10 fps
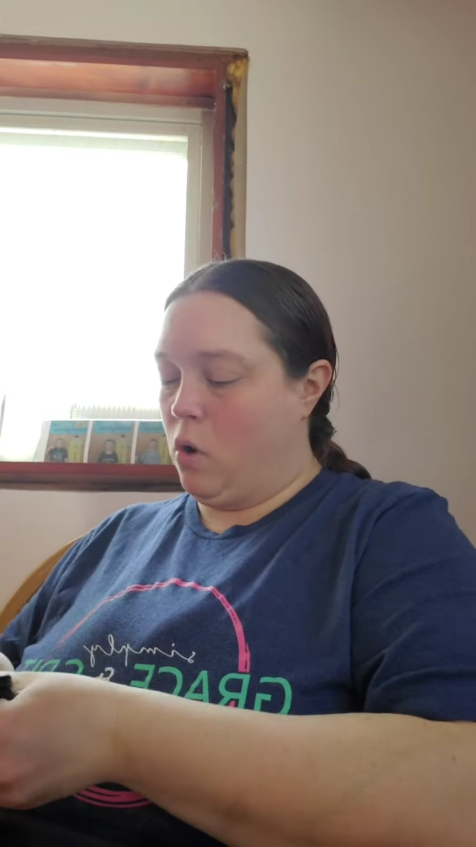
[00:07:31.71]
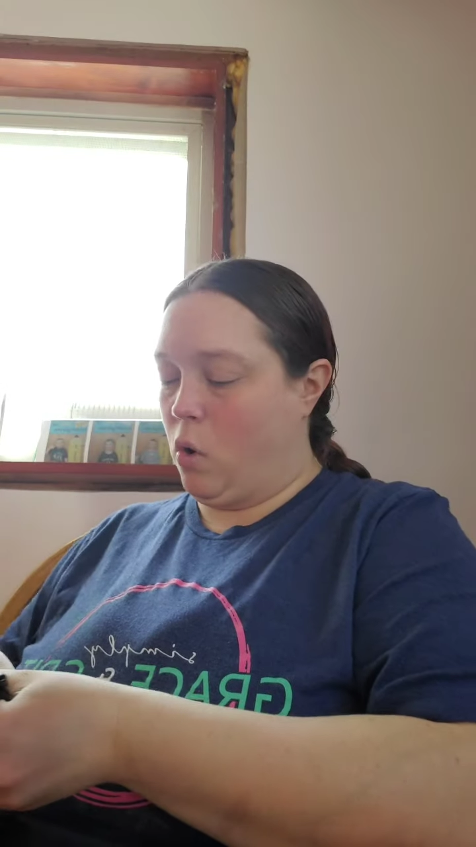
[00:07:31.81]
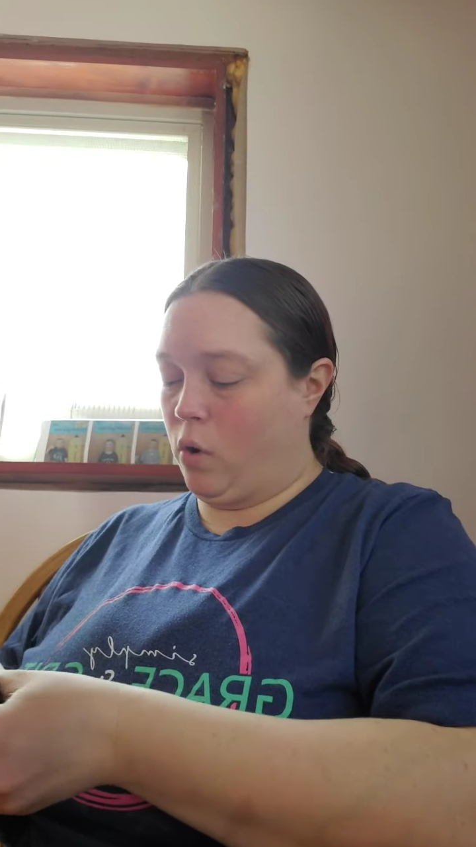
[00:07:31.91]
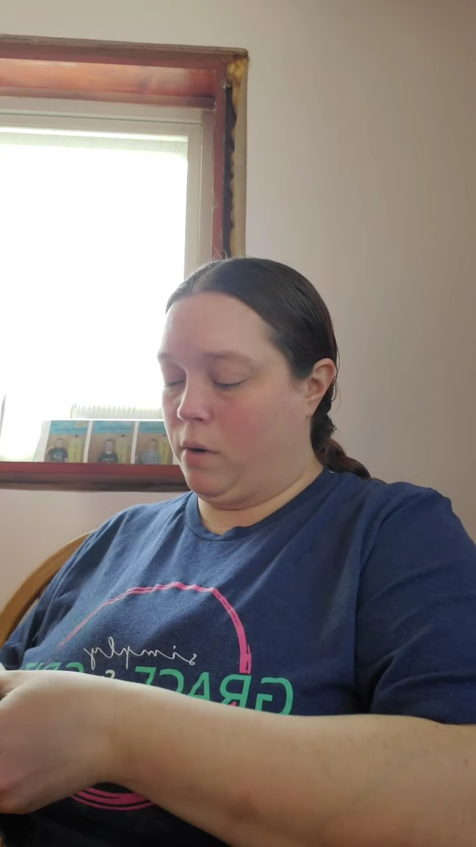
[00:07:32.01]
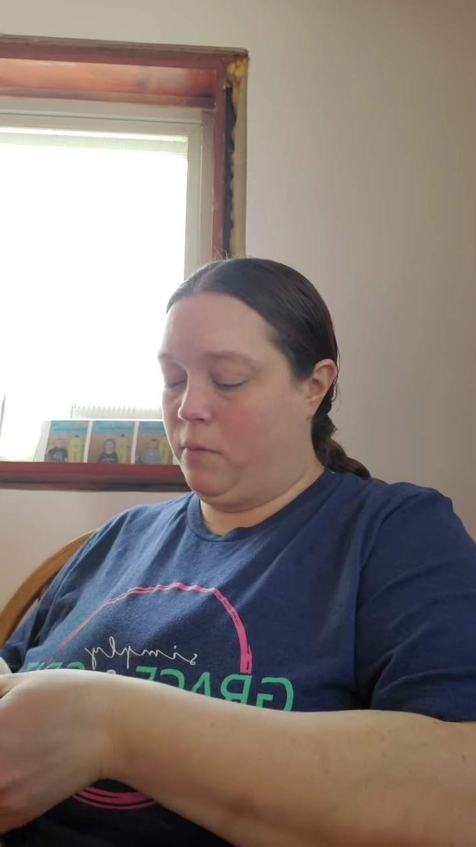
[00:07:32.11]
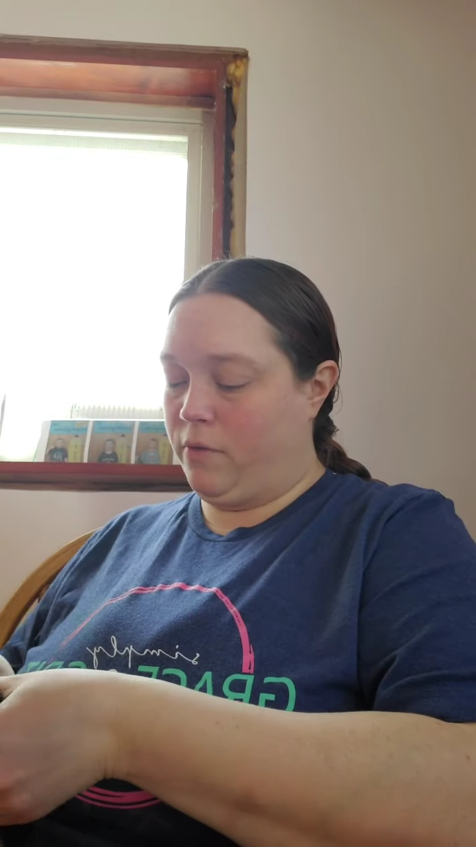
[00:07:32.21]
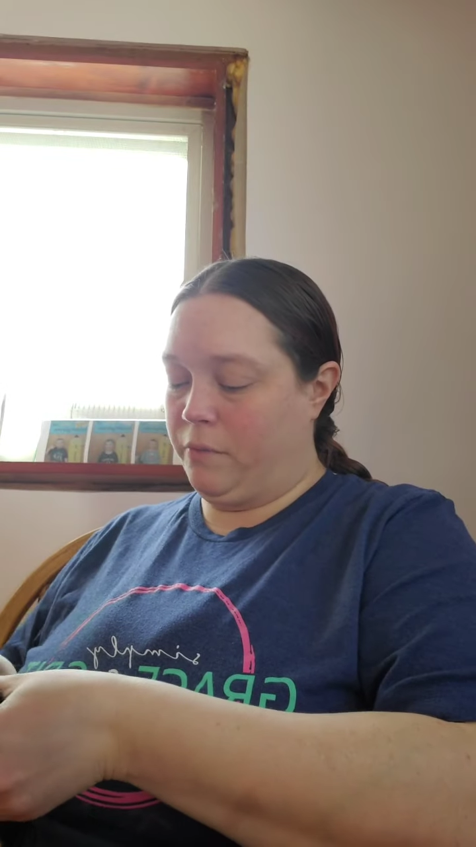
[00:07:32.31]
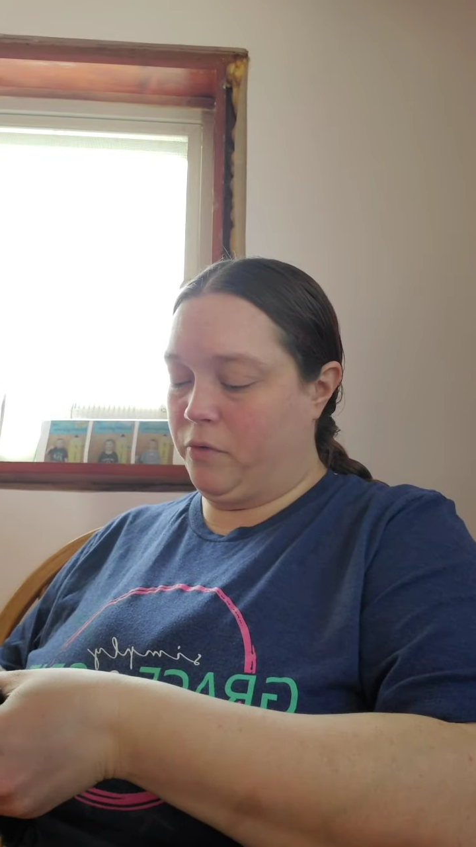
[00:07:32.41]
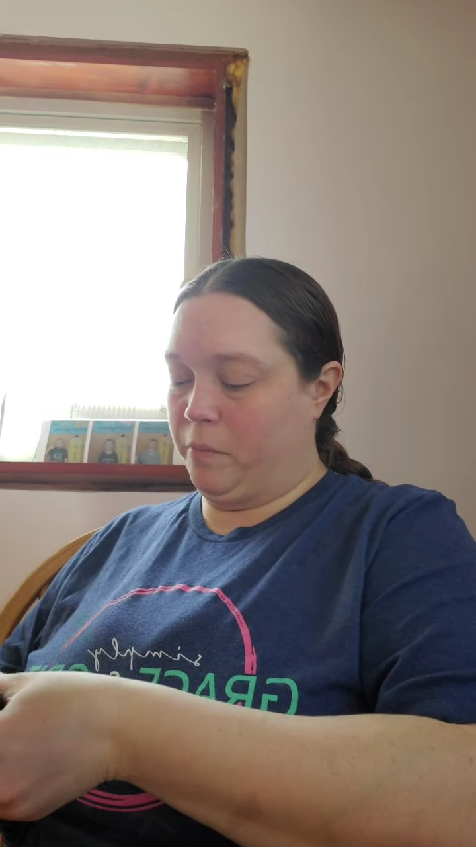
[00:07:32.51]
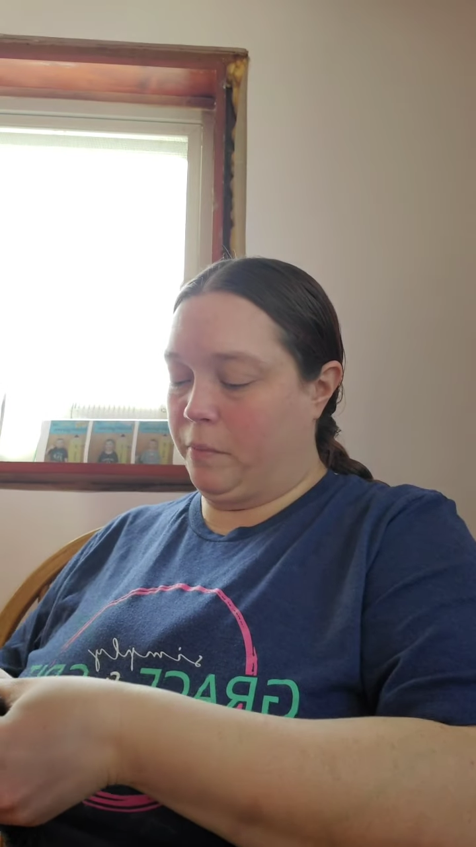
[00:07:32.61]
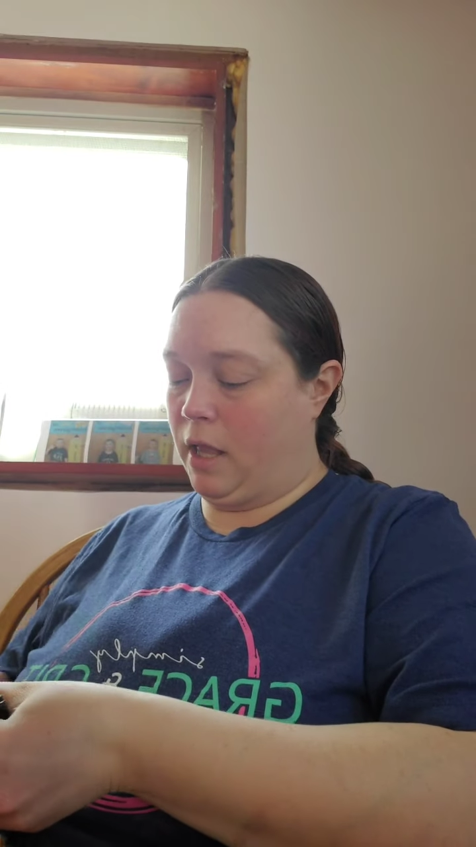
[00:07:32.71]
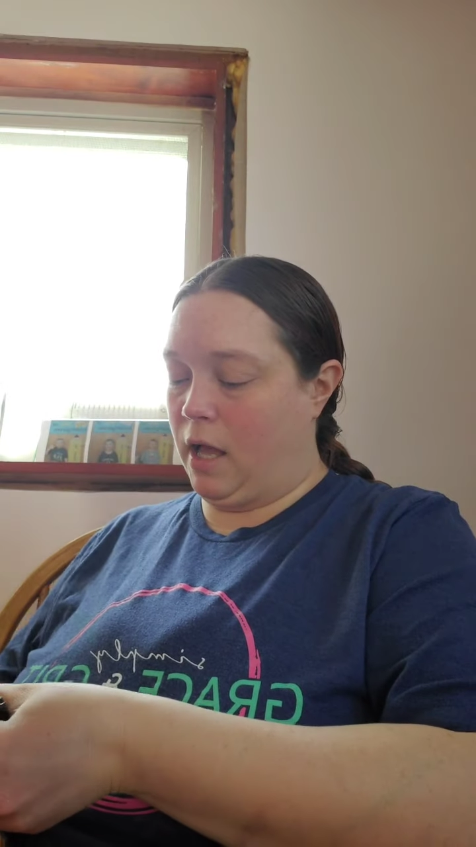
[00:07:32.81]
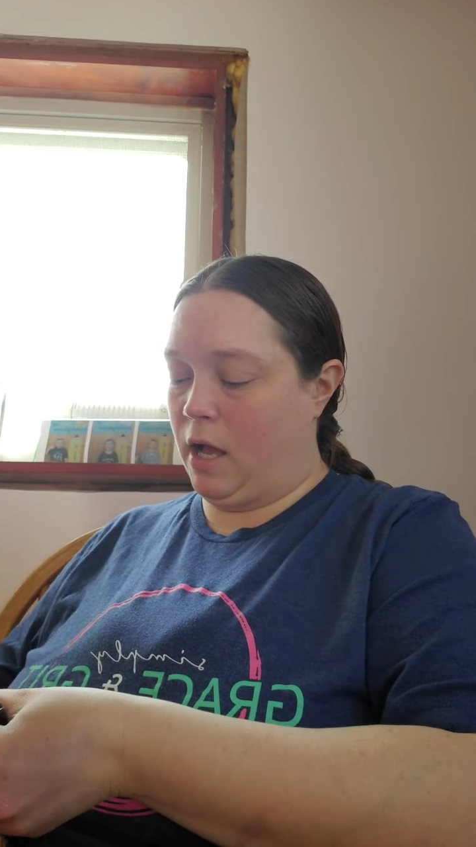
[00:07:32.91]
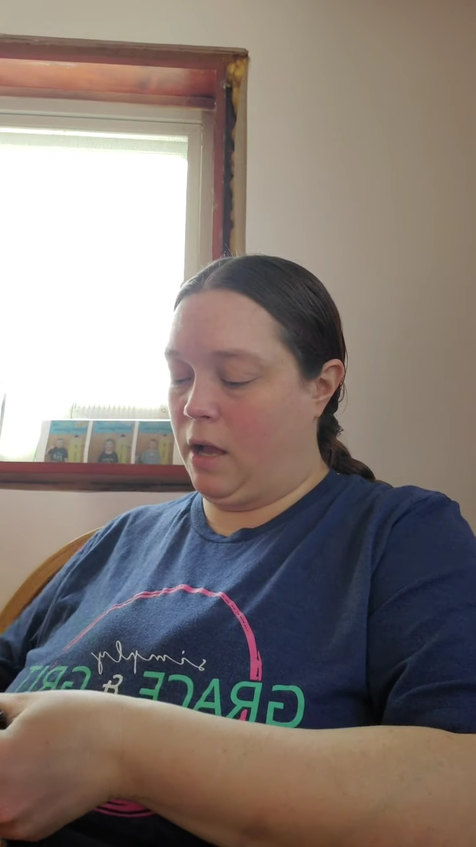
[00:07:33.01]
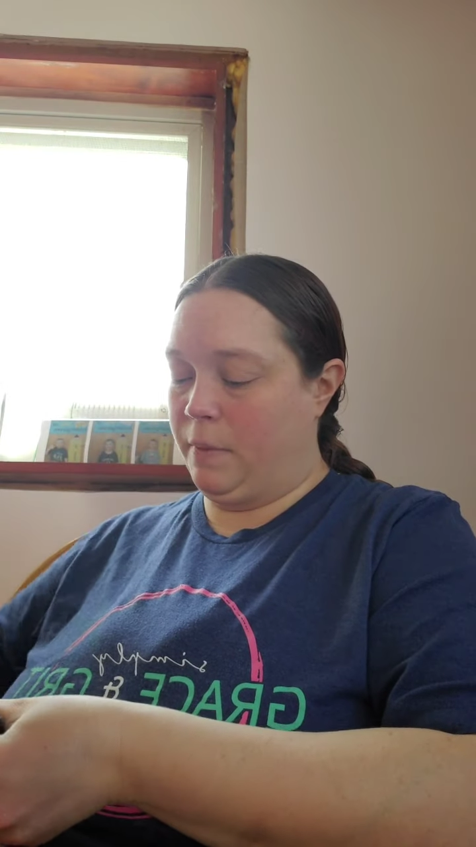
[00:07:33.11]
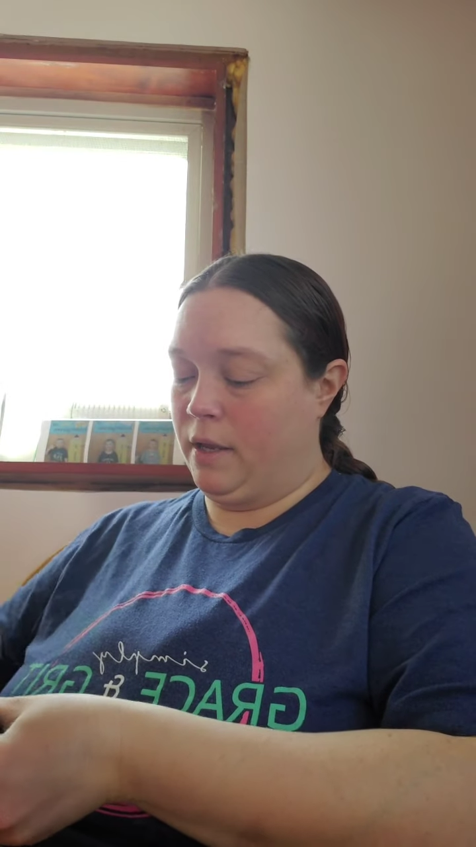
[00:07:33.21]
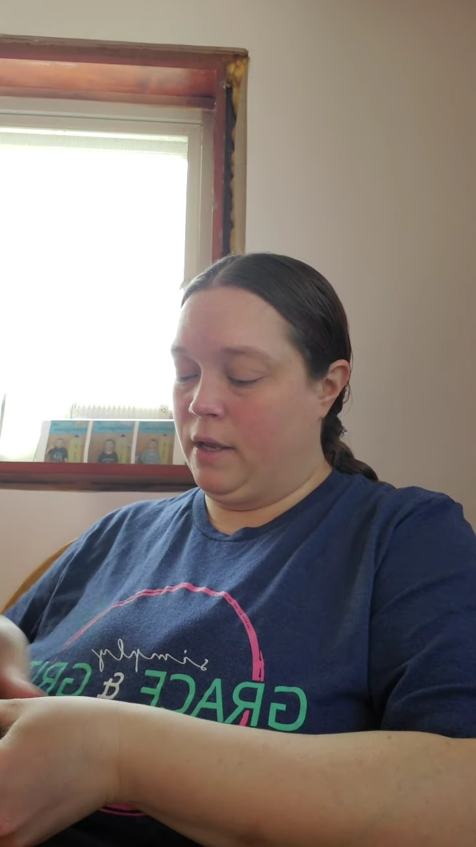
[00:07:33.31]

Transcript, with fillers: or remove them from club.